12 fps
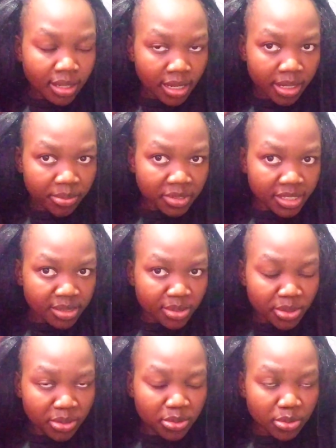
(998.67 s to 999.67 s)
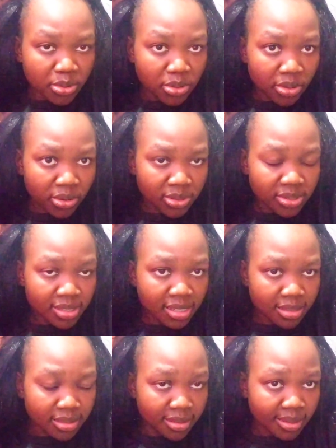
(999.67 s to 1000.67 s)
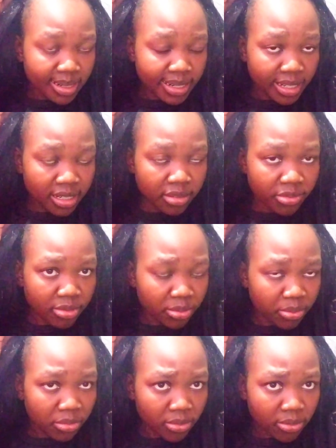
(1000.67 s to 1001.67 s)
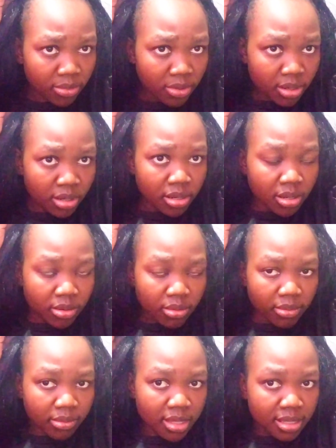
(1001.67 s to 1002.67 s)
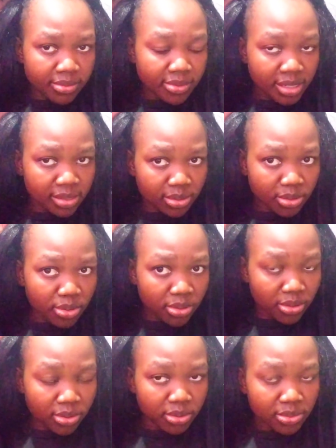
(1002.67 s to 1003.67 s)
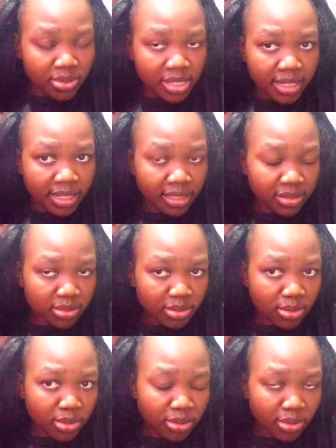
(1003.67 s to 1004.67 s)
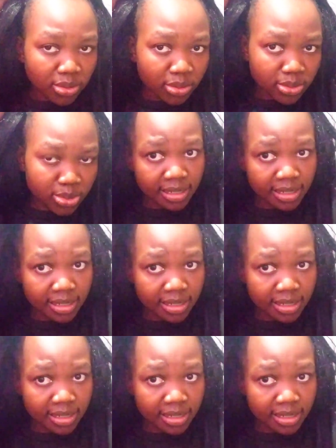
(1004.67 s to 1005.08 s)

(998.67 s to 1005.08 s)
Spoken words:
I'm just going to cross this thread from this first cornrow to the next cornrow.